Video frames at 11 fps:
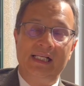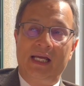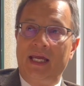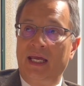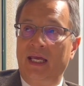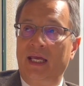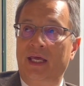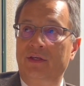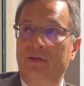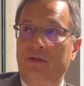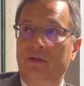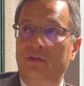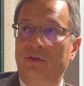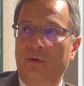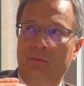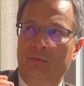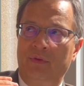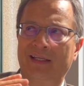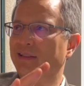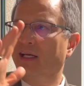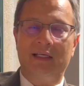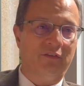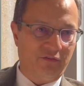And, you know, that's not going to